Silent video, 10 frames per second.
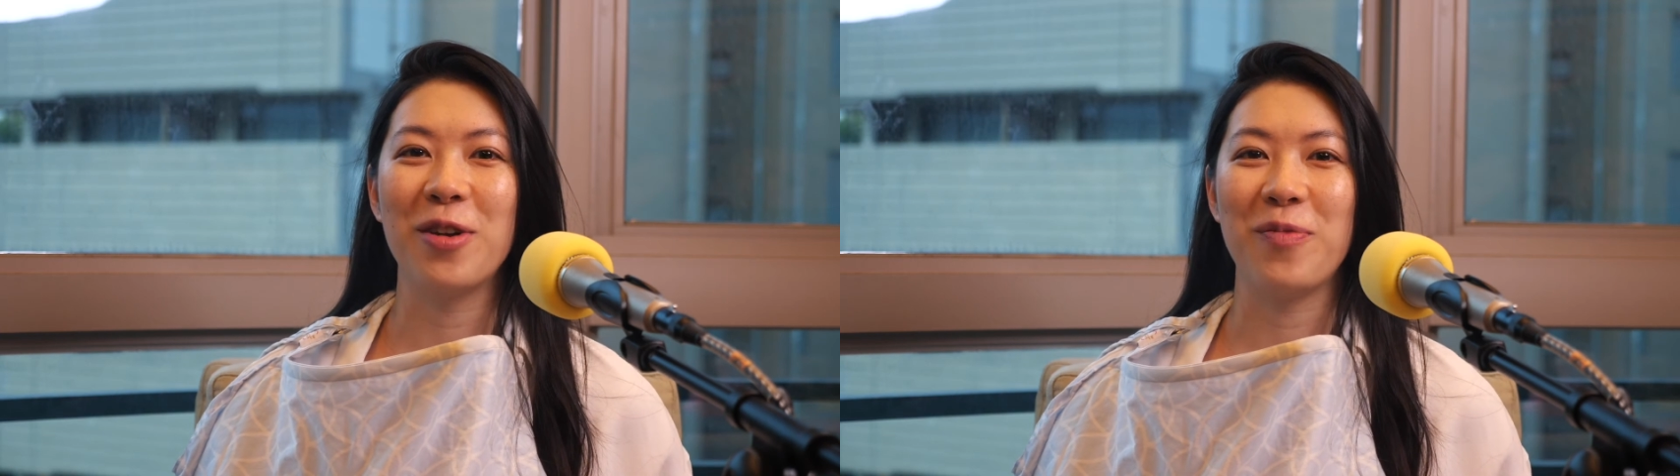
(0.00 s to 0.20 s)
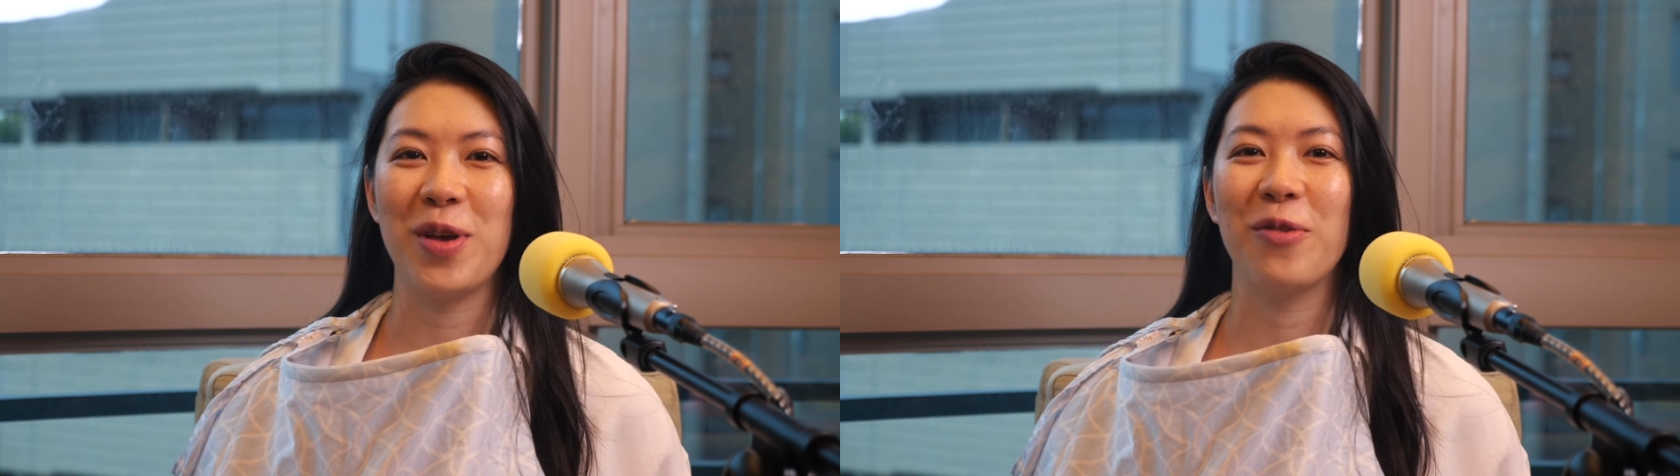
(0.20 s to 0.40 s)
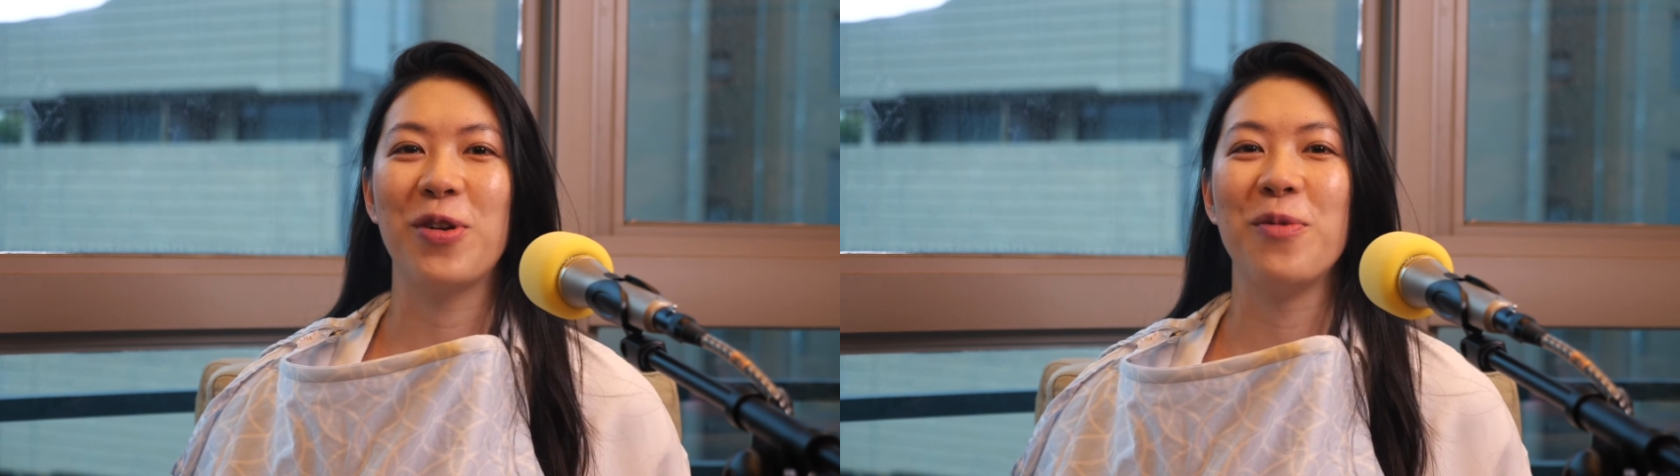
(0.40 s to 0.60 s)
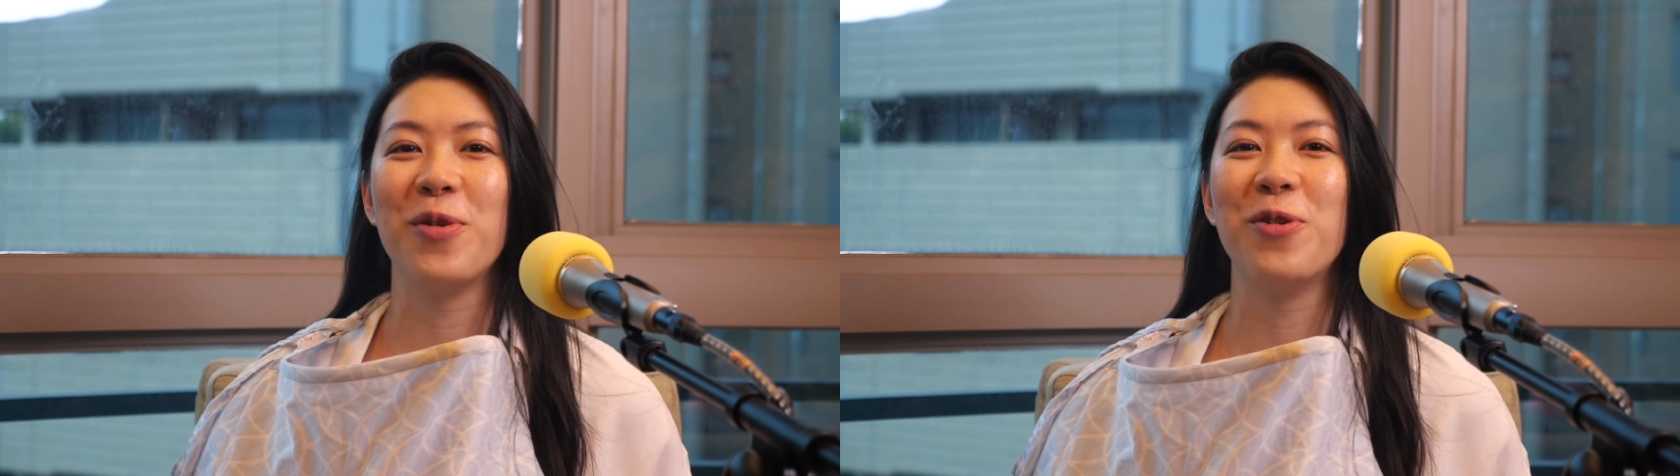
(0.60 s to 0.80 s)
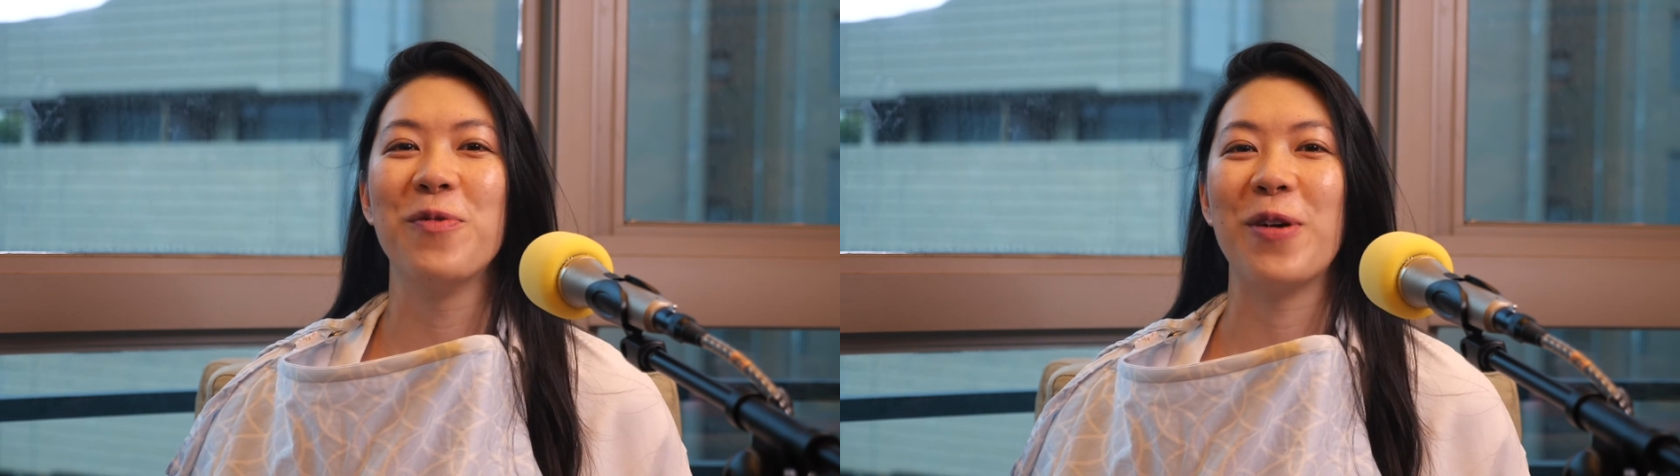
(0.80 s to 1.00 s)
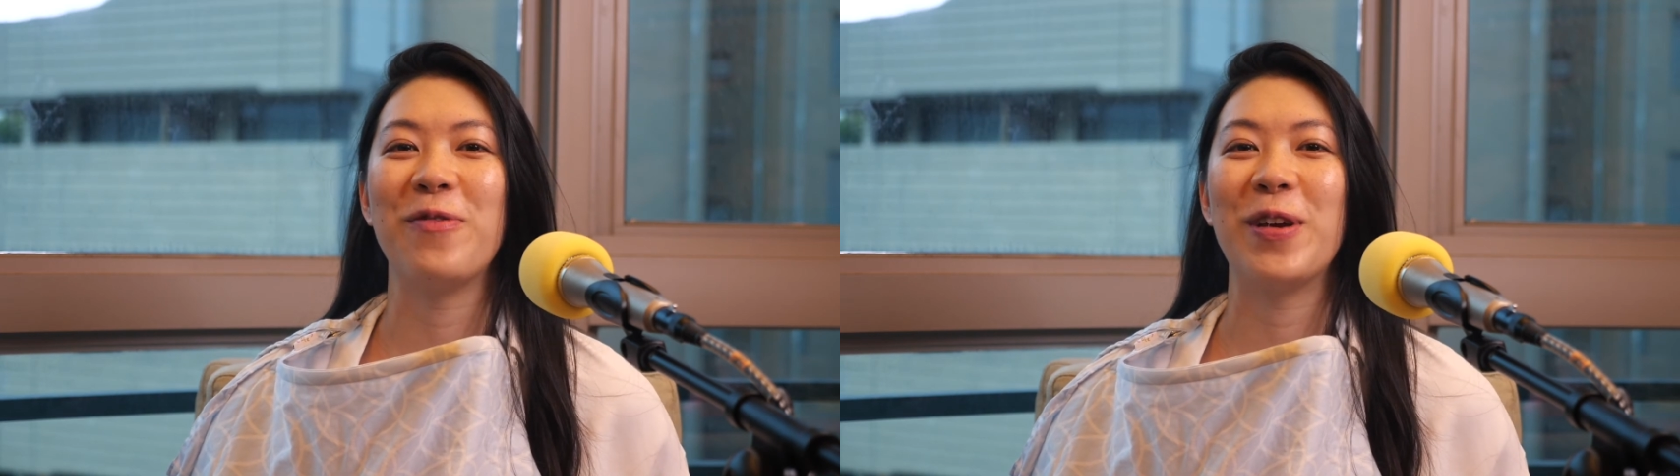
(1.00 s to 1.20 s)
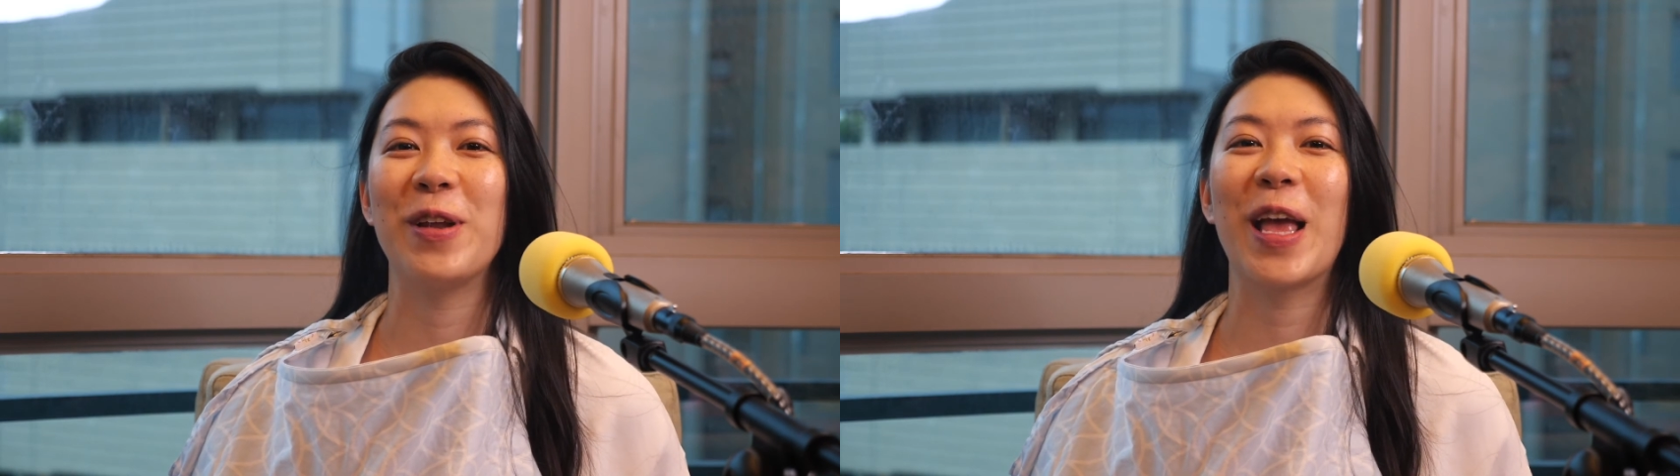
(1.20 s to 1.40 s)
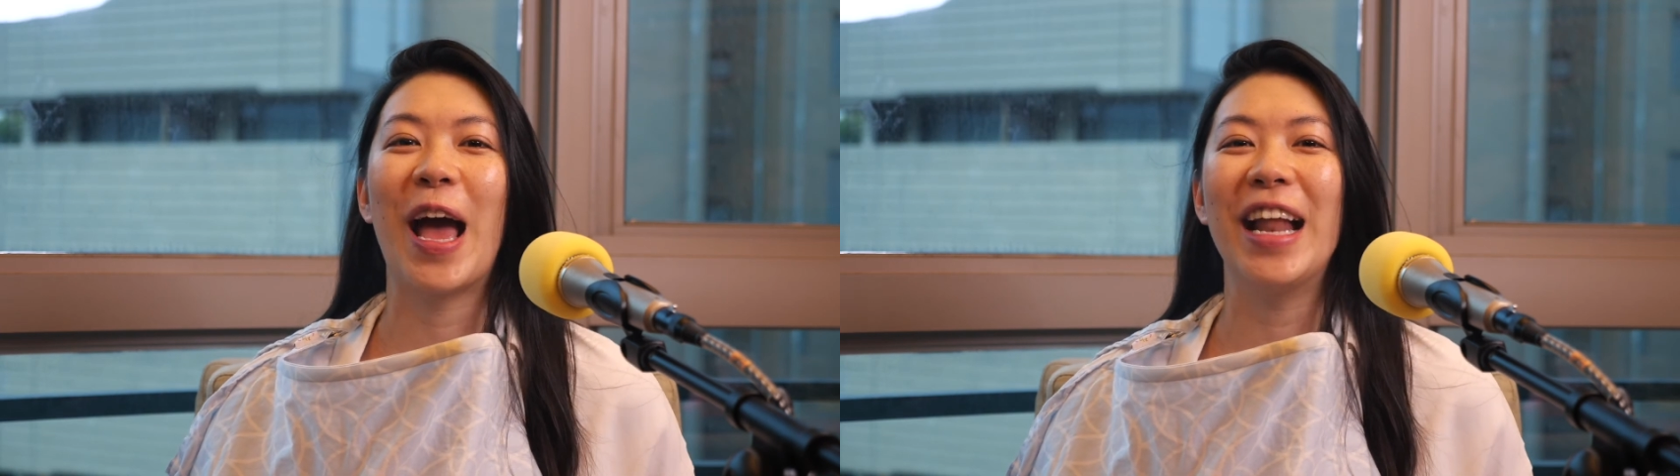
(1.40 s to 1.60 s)
to be able to move my feet
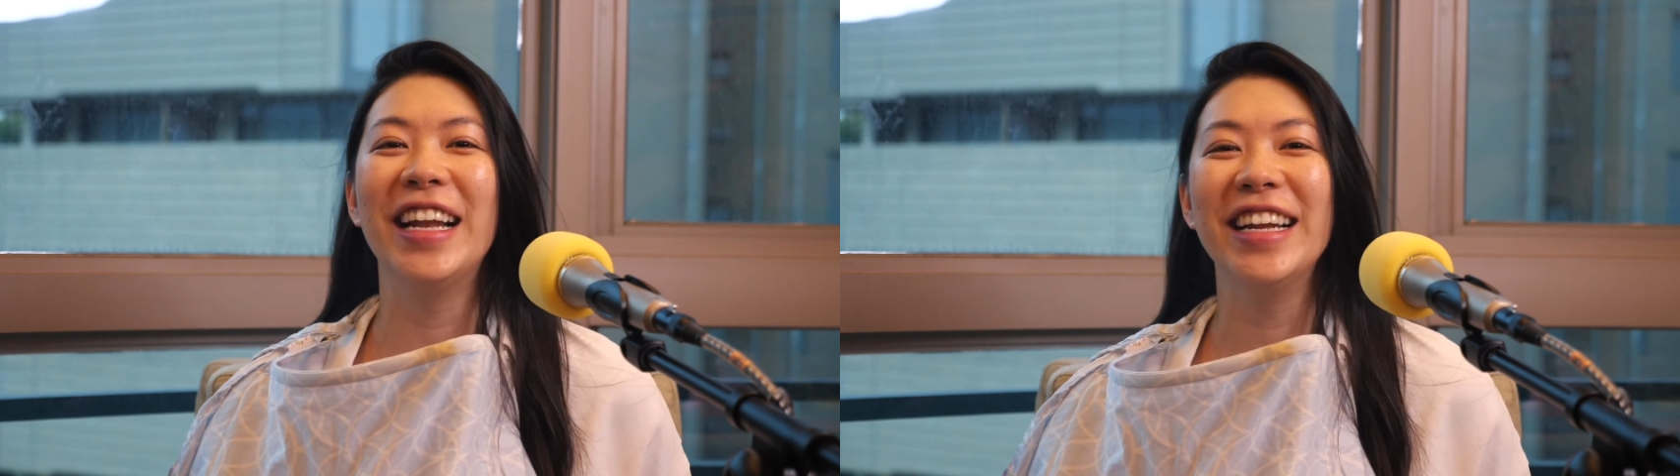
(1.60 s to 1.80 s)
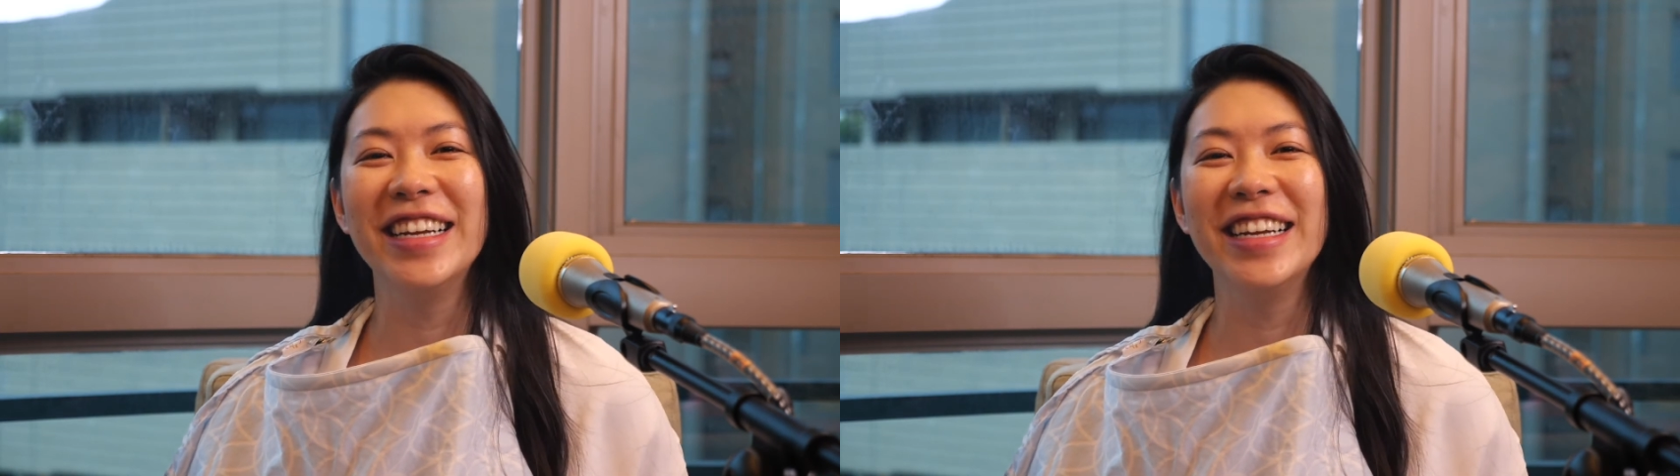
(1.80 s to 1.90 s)
again?